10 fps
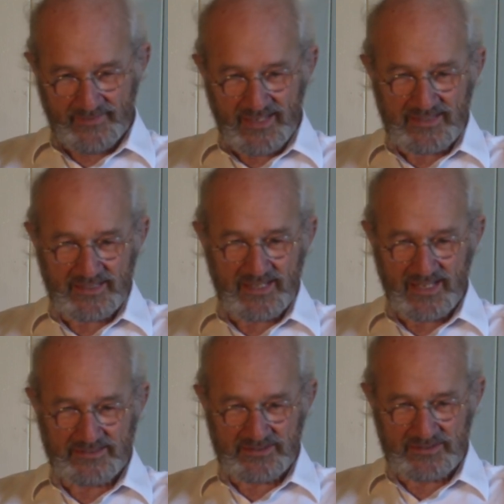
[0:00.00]

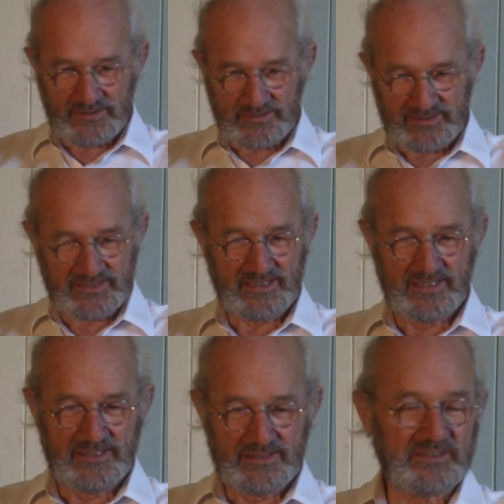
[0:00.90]
indicates to us
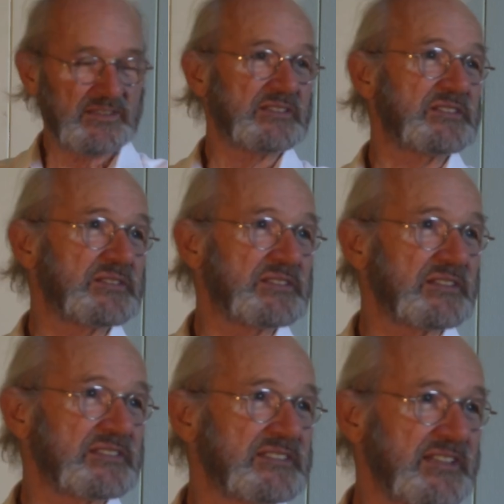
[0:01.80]
that it's
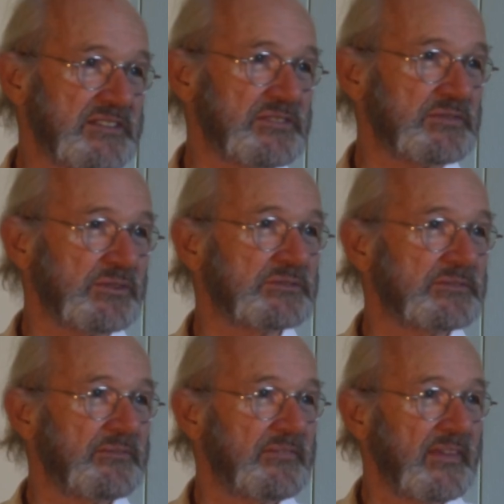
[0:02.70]
successful.
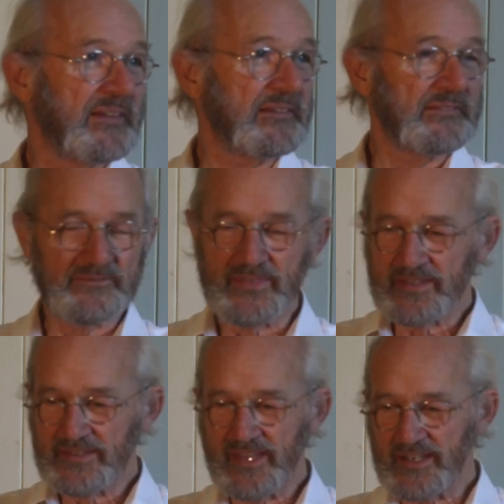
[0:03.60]
Yeah.
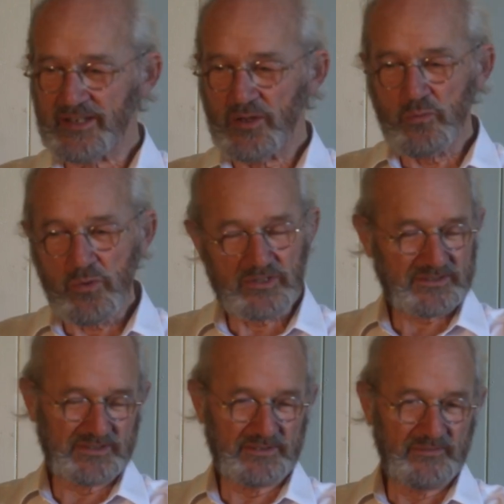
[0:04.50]
They don't
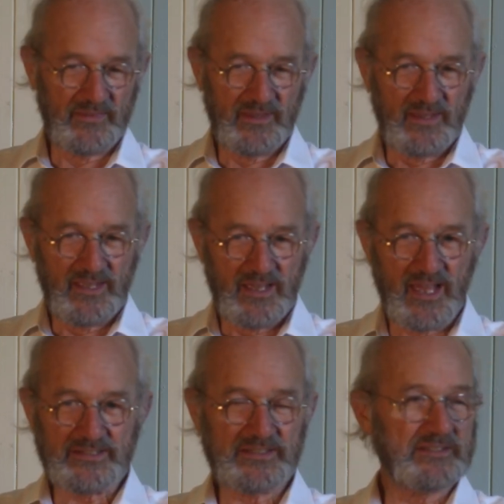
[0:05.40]
want
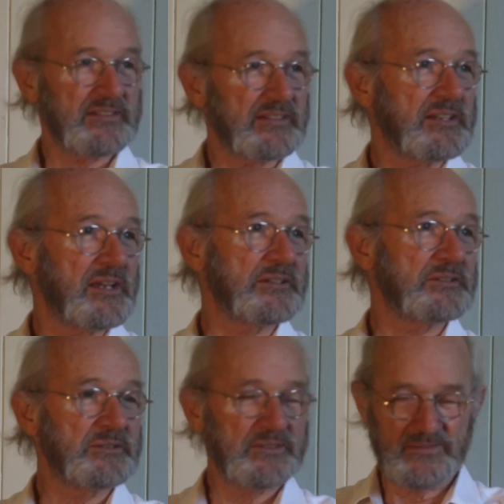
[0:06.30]
us to
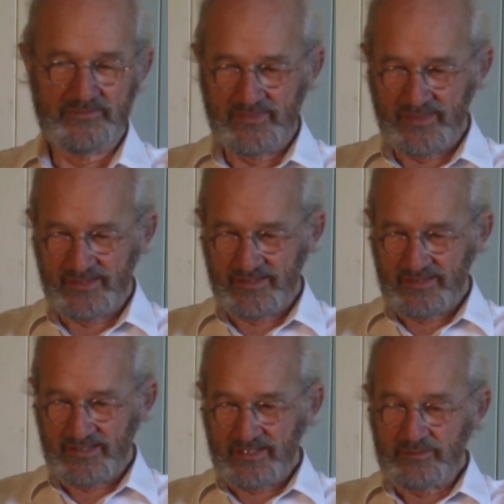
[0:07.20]

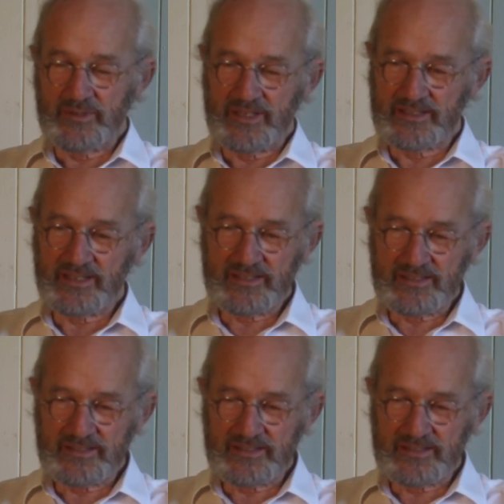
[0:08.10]
know.